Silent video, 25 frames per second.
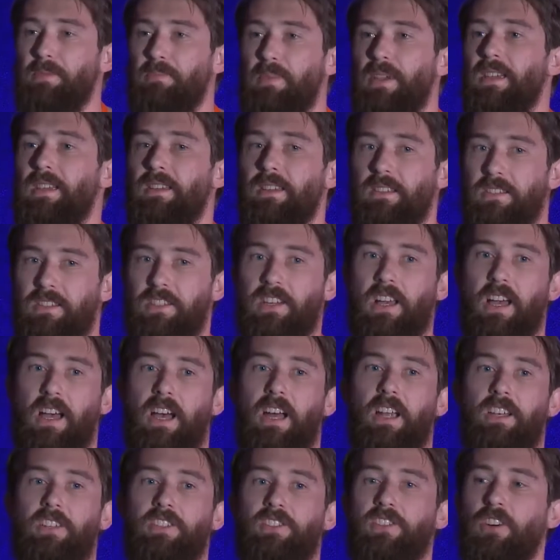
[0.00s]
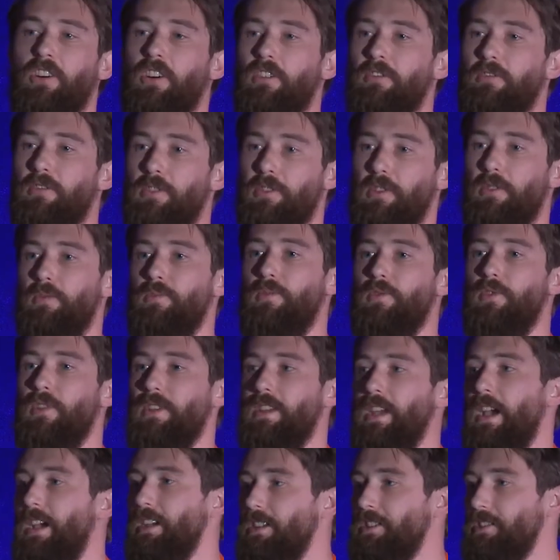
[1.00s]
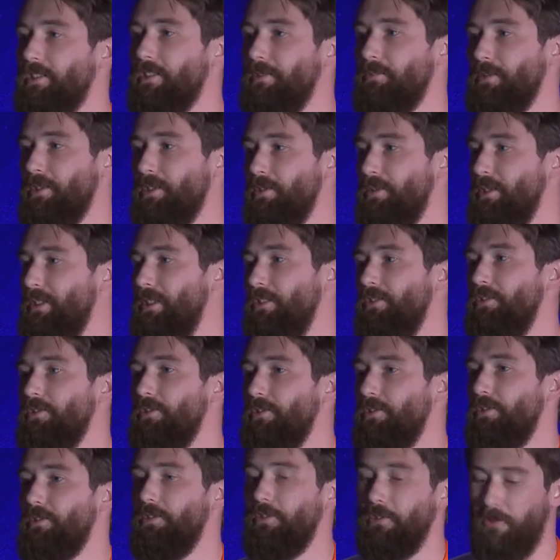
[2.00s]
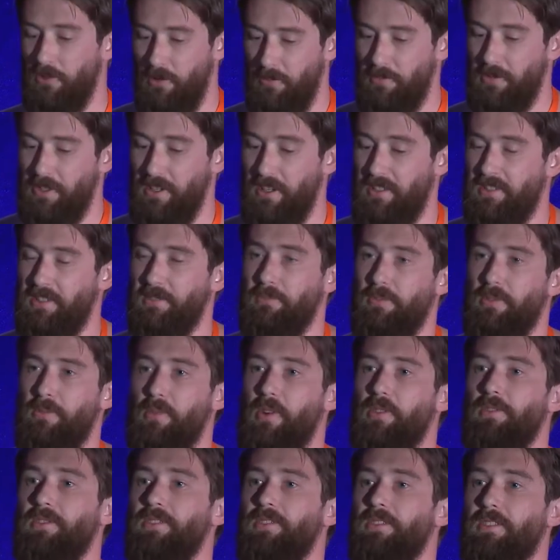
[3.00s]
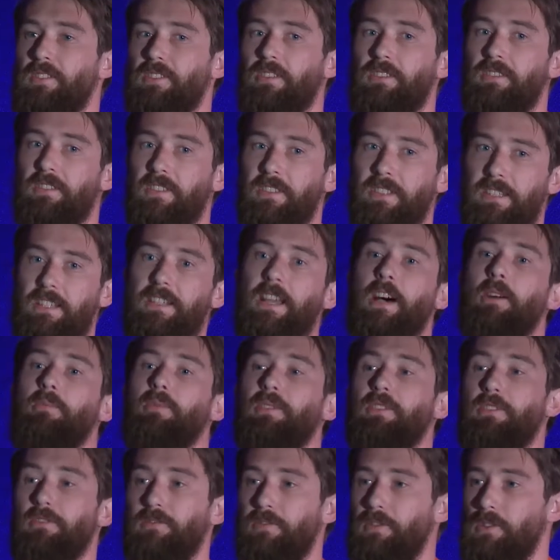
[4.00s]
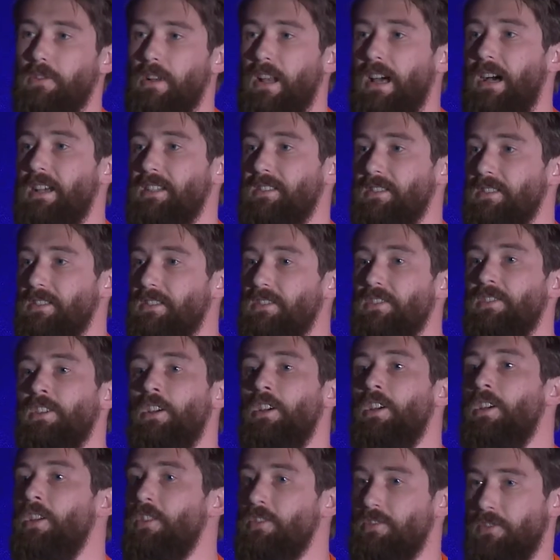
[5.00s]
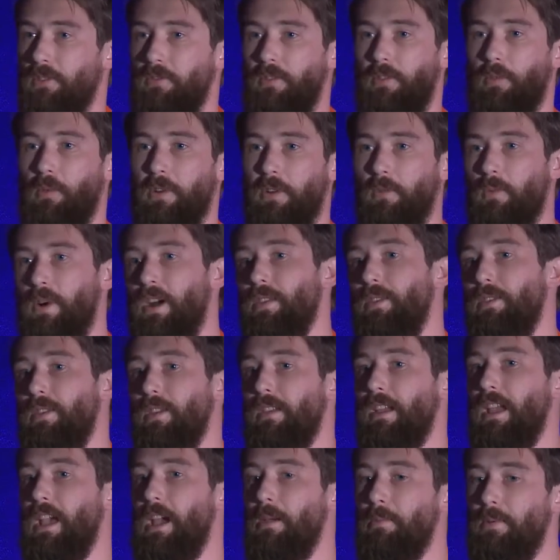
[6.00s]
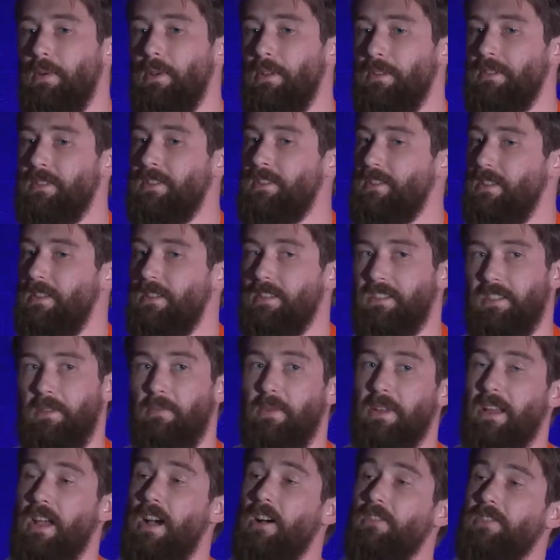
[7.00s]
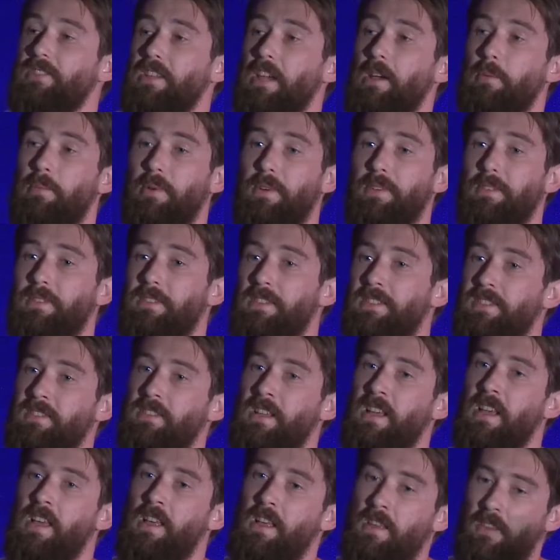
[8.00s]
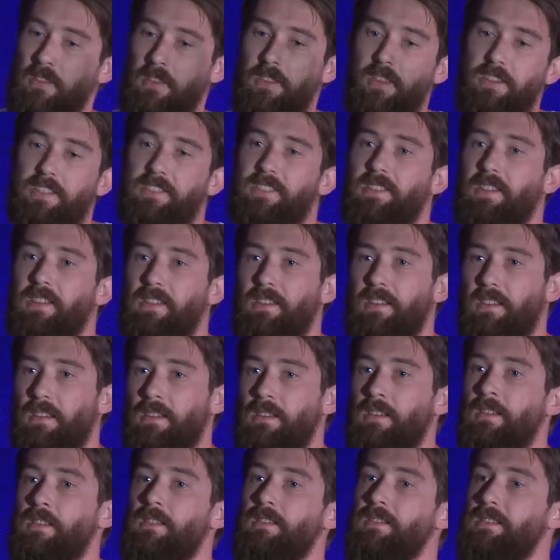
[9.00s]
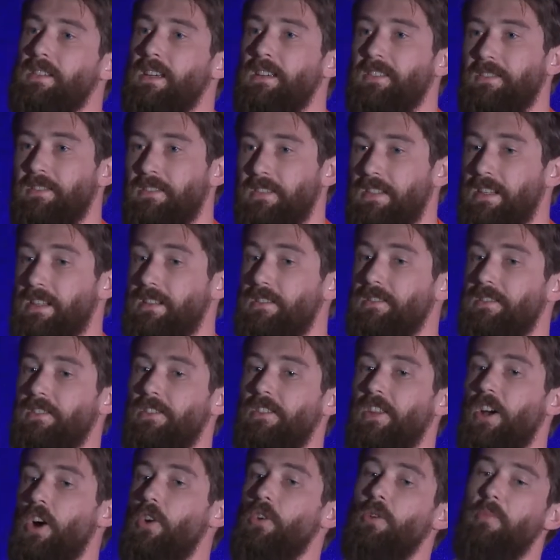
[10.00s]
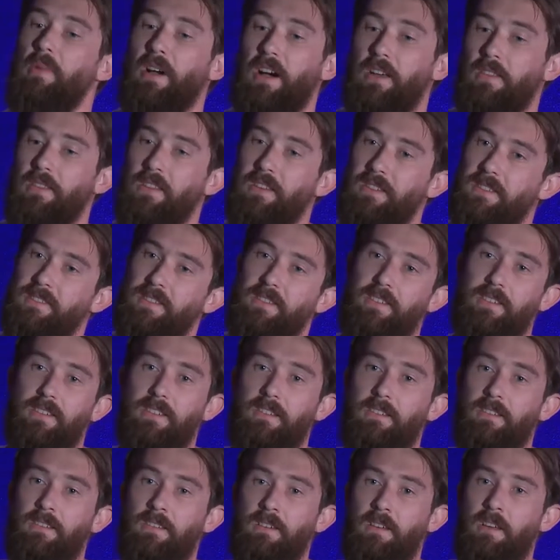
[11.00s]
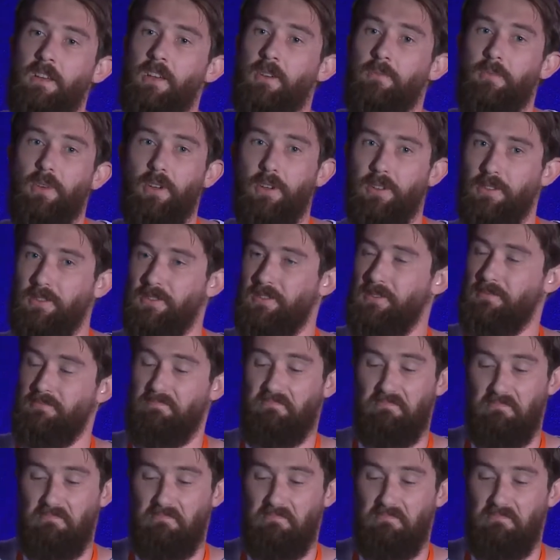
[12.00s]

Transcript: being in charge of the communication between your objects. It promotes the decoupling of your classes so that when one thing happens and something else happens, this thing doesn't need to know about this thing, because